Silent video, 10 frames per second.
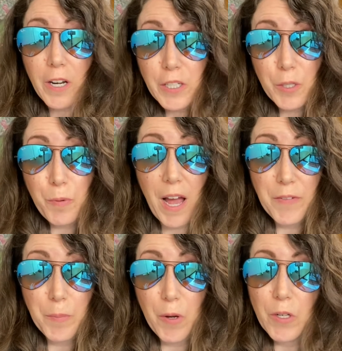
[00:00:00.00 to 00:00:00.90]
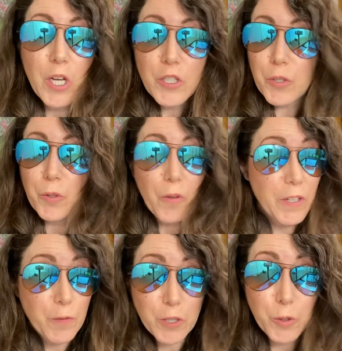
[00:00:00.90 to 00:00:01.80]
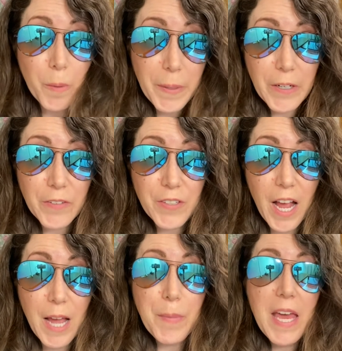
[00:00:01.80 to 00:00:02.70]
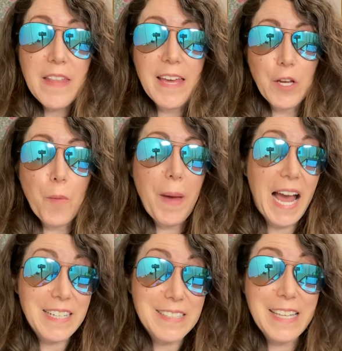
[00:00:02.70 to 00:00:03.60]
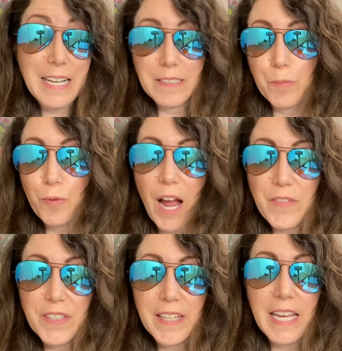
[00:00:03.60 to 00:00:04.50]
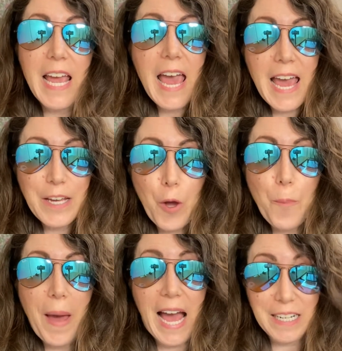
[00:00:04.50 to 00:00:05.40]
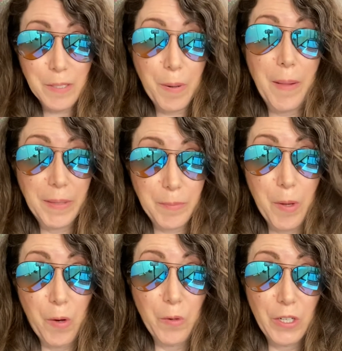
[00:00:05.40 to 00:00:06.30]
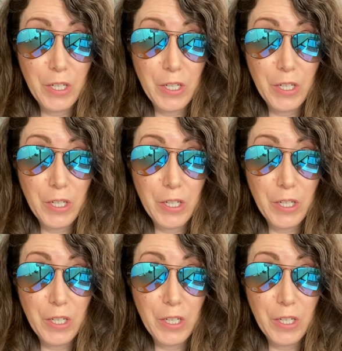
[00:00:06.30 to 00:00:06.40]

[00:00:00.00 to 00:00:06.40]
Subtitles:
do private mode, do it only for a short period of time, then go back to settings and privacy and go back to public mode.